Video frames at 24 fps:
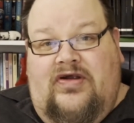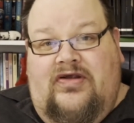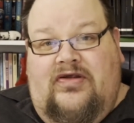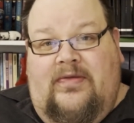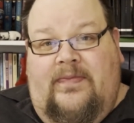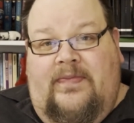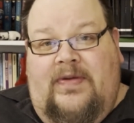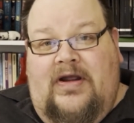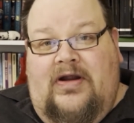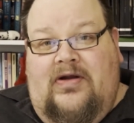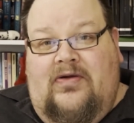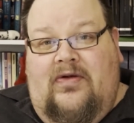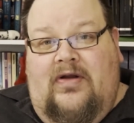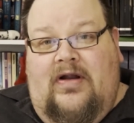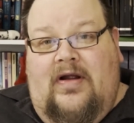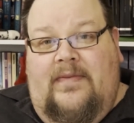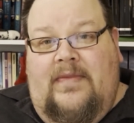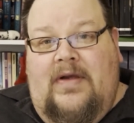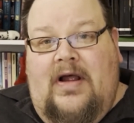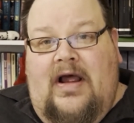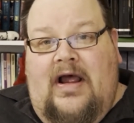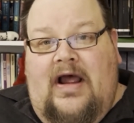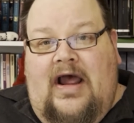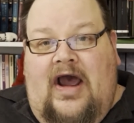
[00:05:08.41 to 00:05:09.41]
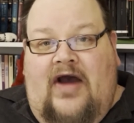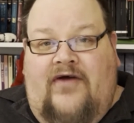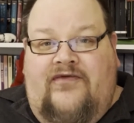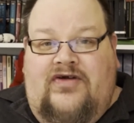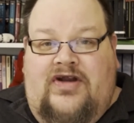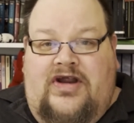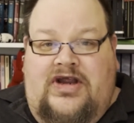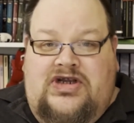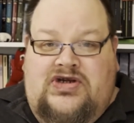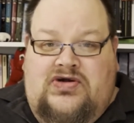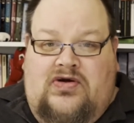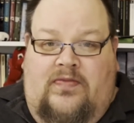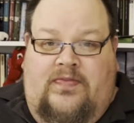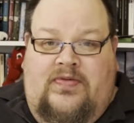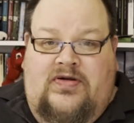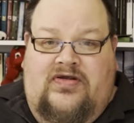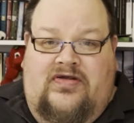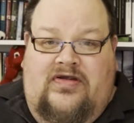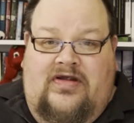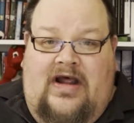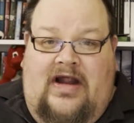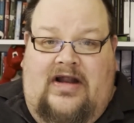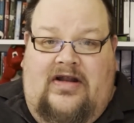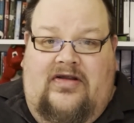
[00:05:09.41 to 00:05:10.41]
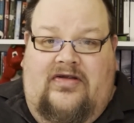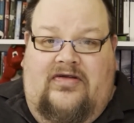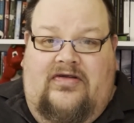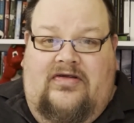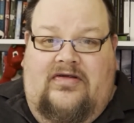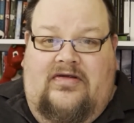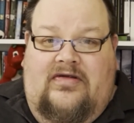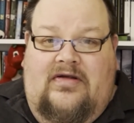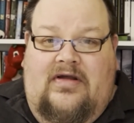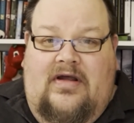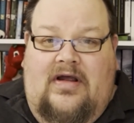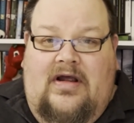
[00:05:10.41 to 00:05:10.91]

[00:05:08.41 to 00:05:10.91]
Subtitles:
appeared on Alfred Hitchcock Presents.